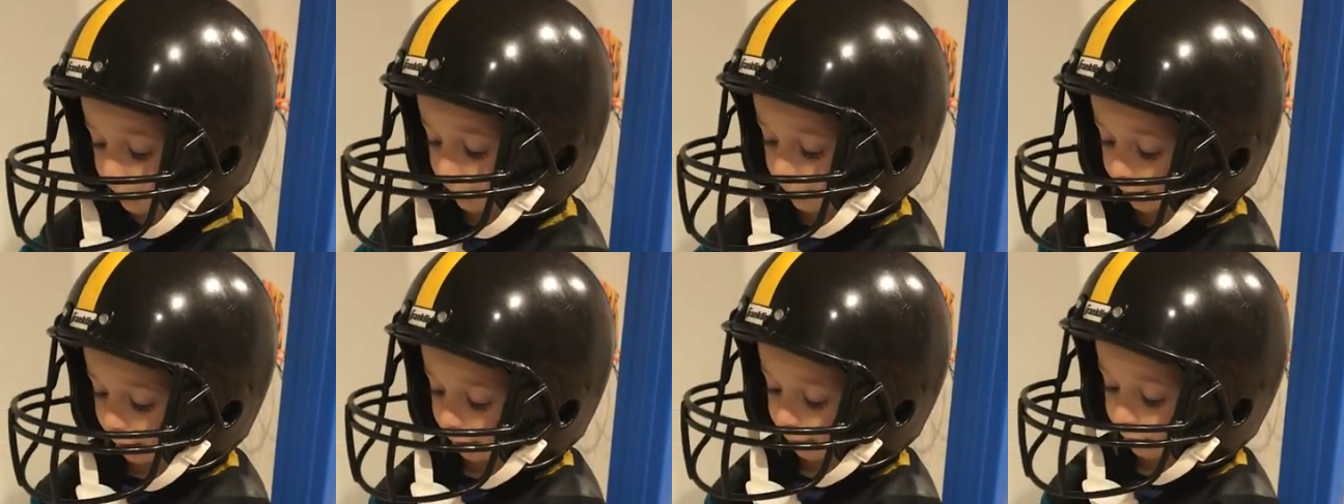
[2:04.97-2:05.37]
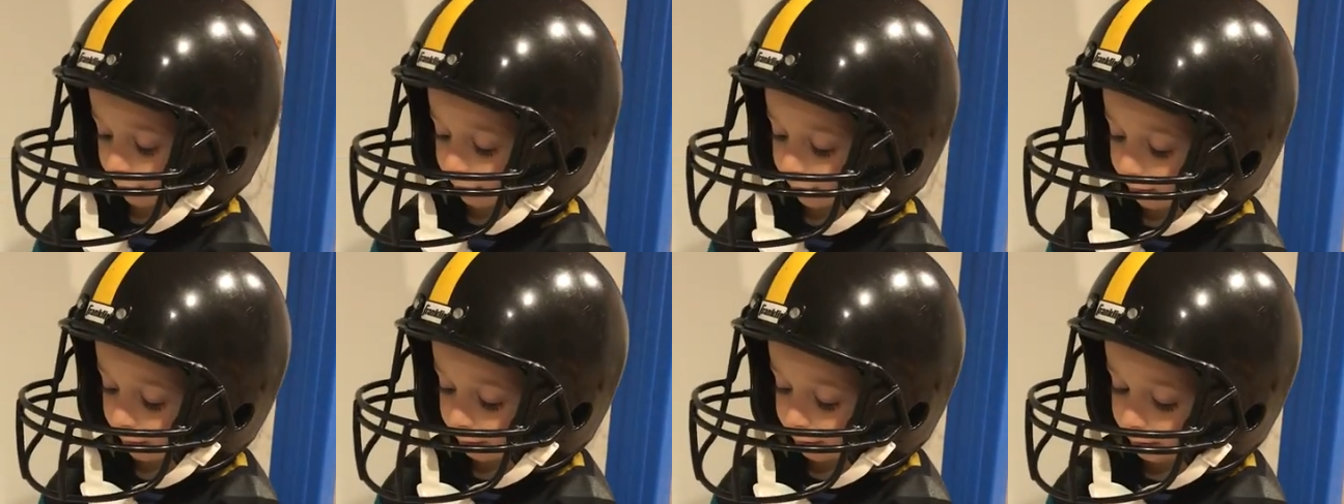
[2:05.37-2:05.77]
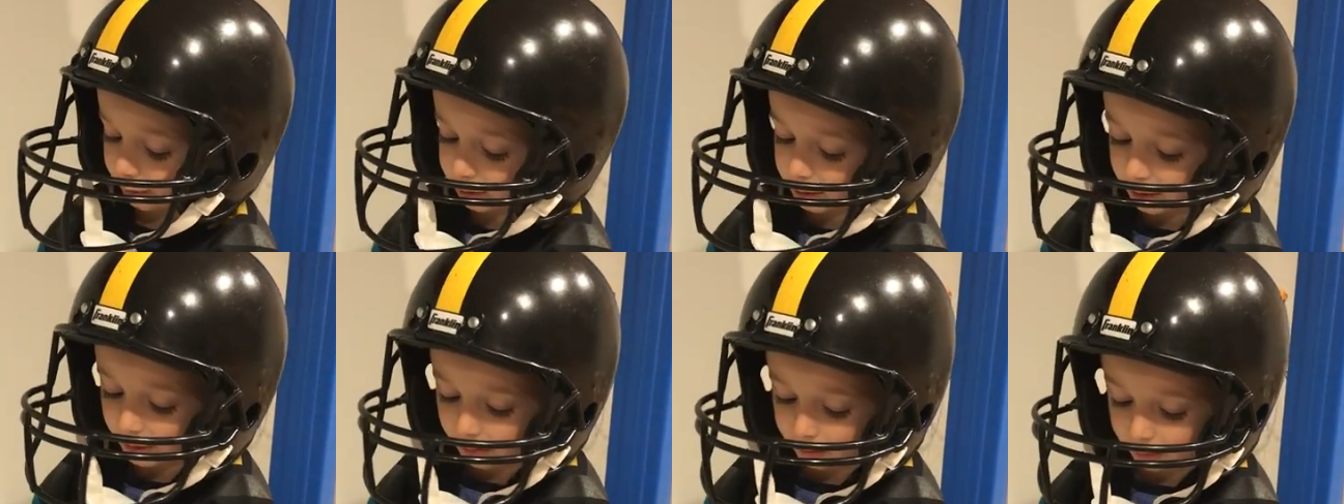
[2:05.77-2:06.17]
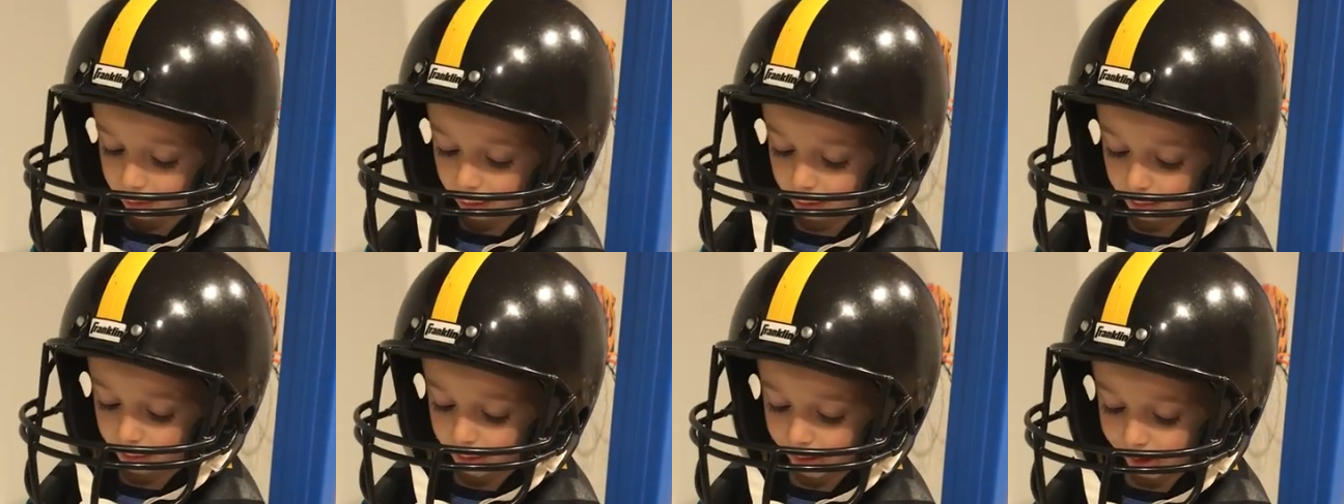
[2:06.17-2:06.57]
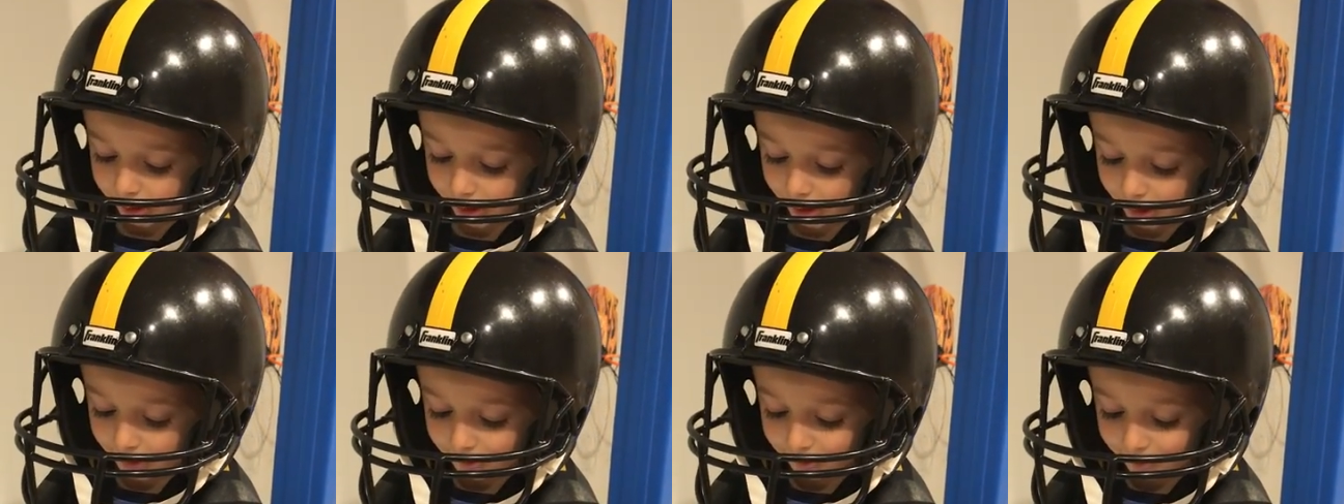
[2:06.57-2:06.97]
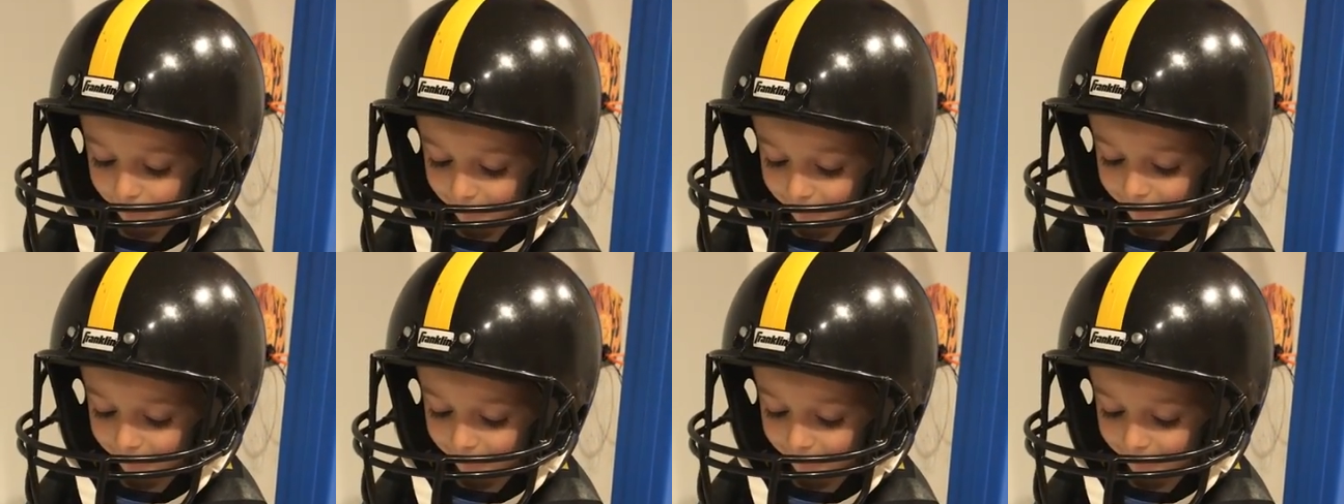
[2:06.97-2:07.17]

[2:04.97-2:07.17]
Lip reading: Because there's a W in my name.